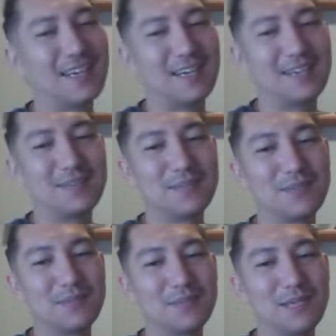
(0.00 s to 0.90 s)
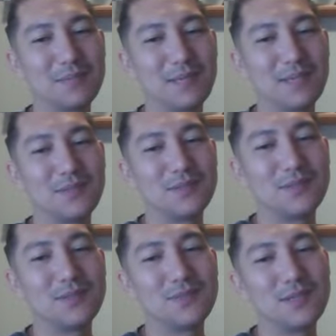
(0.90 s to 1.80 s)
I would recommend if you
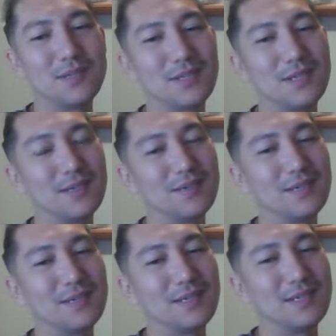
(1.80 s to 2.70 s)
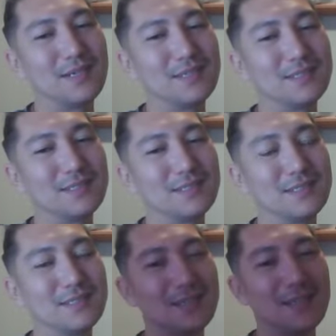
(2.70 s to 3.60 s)
use VS Code, just to
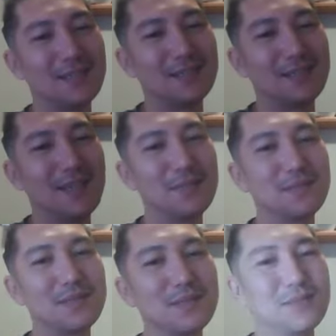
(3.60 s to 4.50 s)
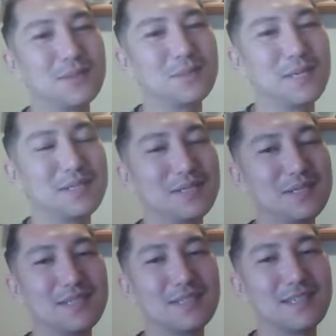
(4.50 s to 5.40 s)
set your tab to two
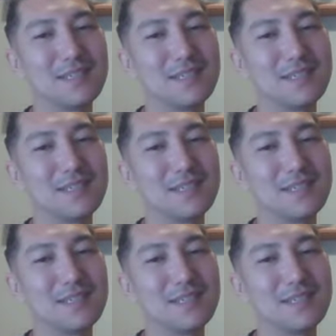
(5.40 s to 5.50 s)
spaces.